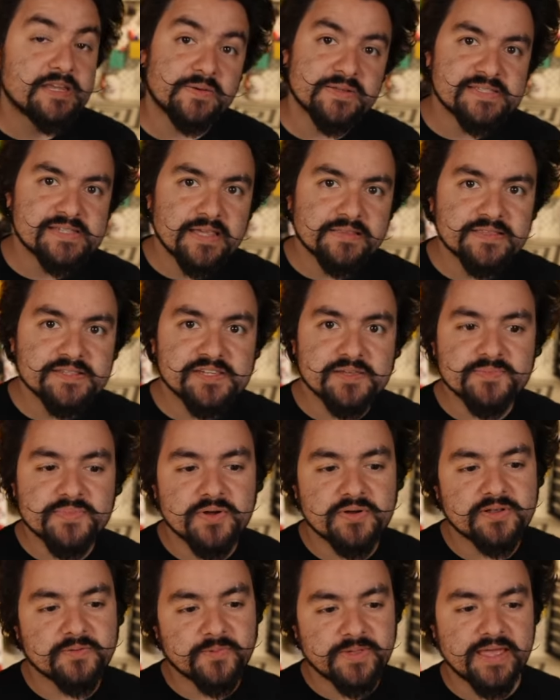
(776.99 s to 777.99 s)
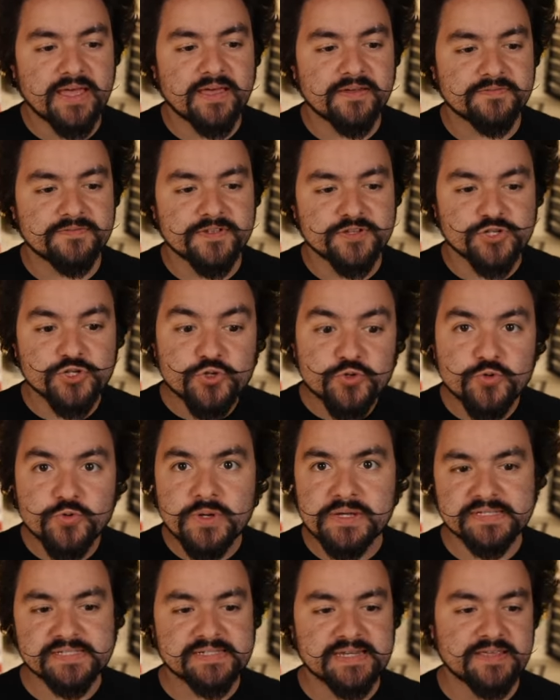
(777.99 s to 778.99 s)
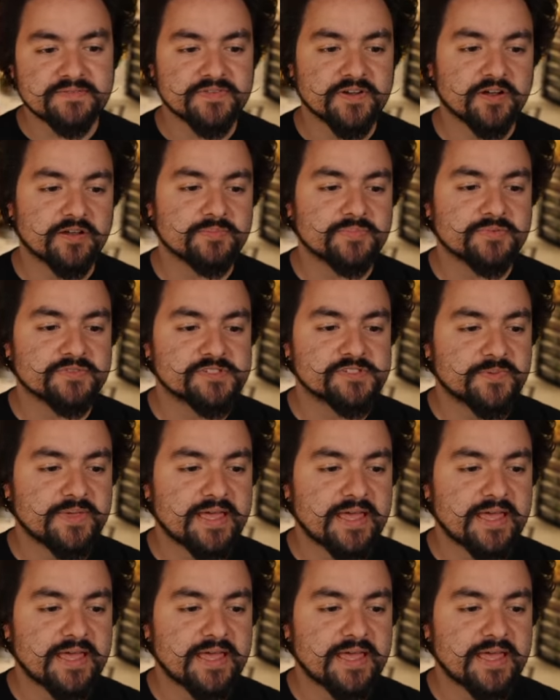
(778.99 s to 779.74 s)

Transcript: Now inside this component, we have two state variables. We